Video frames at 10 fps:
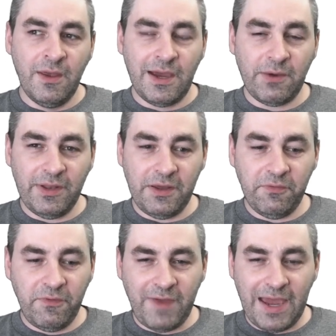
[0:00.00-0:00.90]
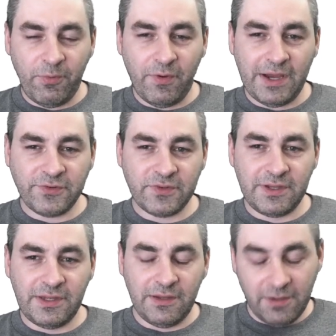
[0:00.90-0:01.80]
I would love if Apple
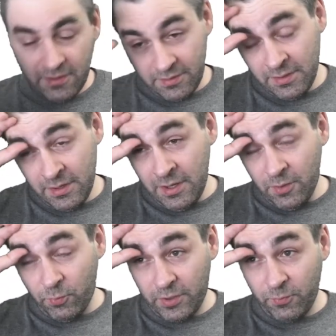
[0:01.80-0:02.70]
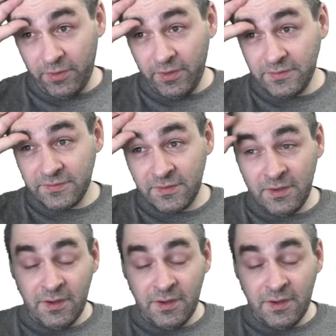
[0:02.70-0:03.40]
actually worked with us